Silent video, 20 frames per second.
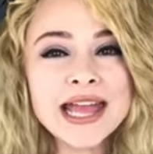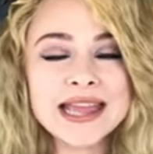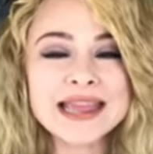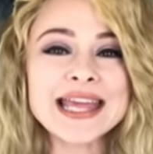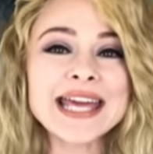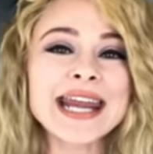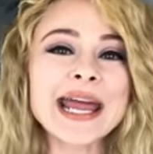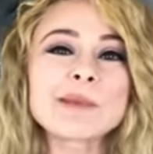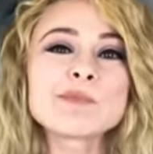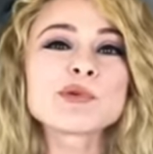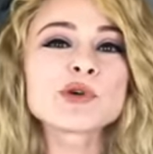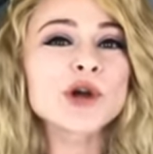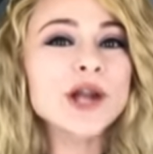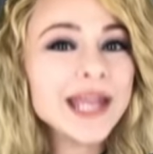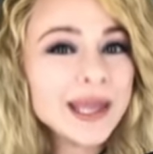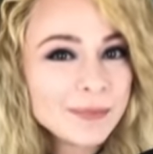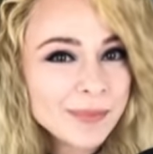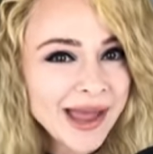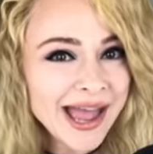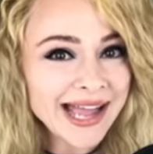Then I bring
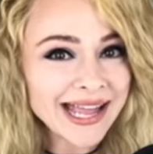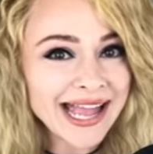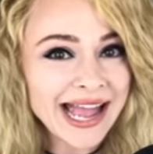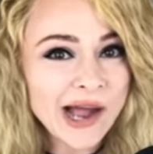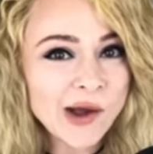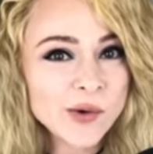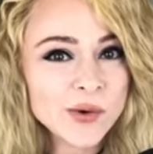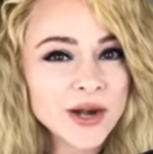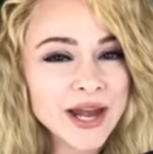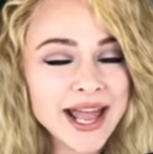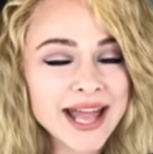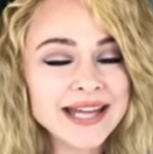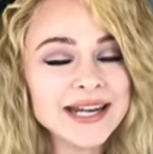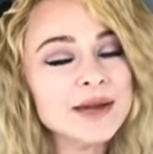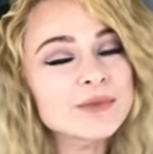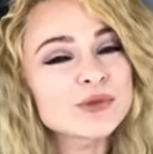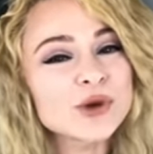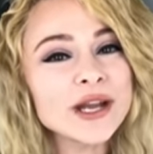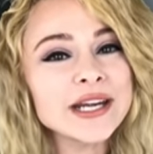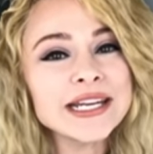it back out and
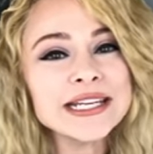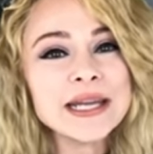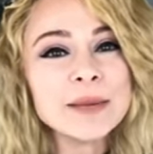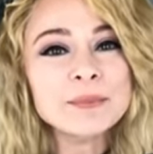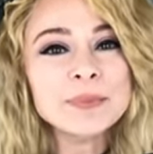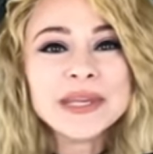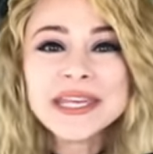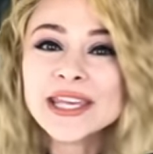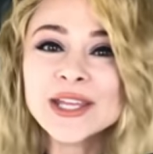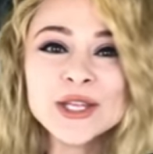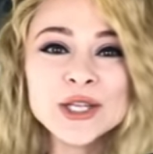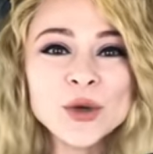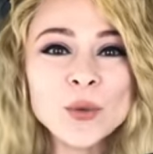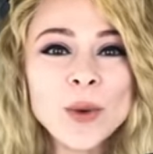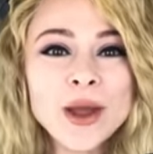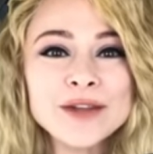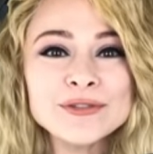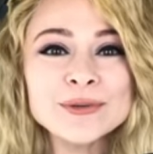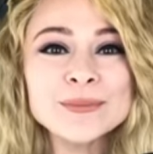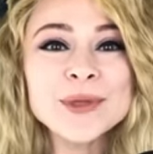I'm ready to peel it
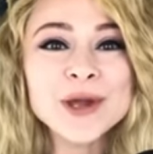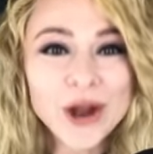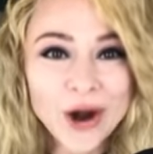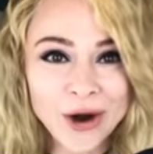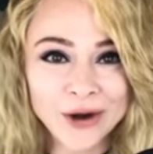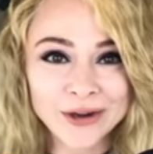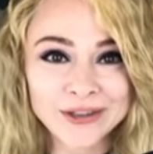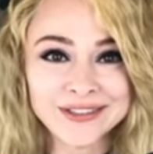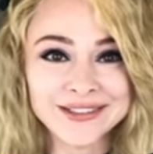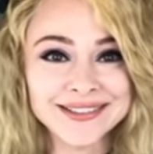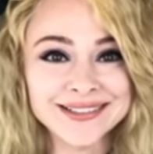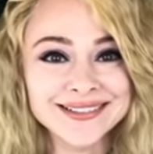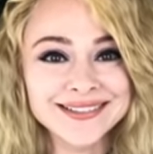away from the carton.